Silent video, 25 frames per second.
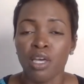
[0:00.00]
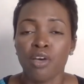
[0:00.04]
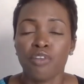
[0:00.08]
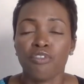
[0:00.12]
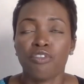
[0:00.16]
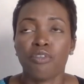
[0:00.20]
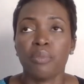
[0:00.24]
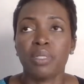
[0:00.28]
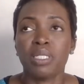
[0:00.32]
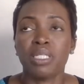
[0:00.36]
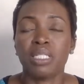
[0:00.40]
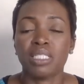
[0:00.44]

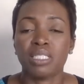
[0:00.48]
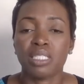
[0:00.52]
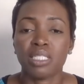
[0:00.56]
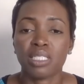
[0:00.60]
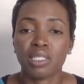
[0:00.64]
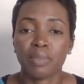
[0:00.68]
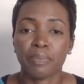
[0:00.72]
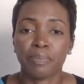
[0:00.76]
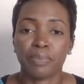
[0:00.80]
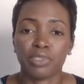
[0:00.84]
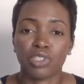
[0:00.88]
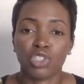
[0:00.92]
For me, this
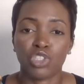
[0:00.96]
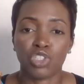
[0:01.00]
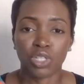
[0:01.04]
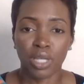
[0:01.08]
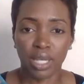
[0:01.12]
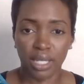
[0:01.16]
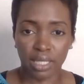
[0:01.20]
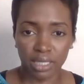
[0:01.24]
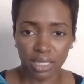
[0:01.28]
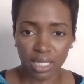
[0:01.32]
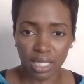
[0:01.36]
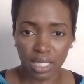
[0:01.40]
doesn't
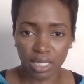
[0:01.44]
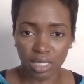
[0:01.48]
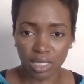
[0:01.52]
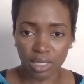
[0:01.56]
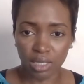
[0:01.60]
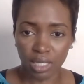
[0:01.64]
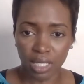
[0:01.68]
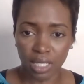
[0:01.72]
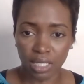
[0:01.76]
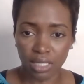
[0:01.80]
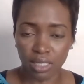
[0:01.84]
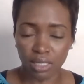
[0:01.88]
project
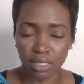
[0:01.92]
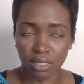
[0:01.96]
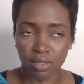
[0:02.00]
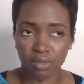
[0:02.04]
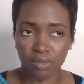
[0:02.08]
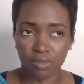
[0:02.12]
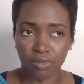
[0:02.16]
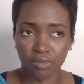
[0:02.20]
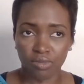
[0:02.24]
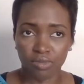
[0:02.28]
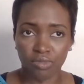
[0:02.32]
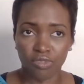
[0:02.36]
as,
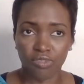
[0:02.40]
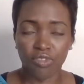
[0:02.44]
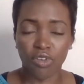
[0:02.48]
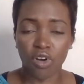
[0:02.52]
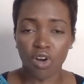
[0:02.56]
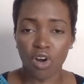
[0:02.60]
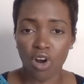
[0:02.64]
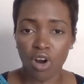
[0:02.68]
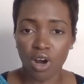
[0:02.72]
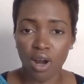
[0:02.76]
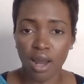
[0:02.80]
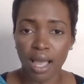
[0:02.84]
as
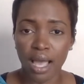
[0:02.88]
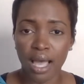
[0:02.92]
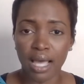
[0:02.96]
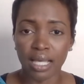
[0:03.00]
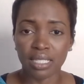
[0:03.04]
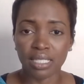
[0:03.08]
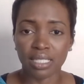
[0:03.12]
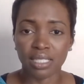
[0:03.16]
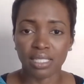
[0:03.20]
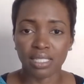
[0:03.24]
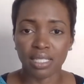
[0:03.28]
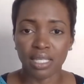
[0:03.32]
far
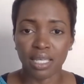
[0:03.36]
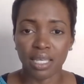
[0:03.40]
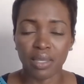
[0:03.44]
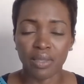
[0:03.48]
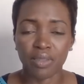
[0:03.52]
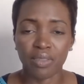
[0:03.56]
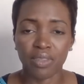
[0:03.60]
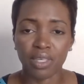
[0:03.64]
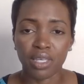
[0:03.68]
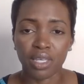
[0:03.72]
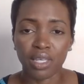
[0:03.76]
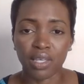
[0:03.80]
as, say,
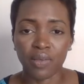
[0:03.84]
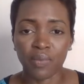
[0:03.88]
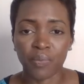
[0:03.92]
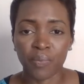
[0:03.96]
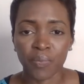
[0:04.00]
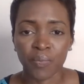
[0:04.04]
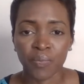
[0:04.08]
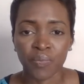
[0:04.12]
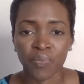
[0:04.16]
the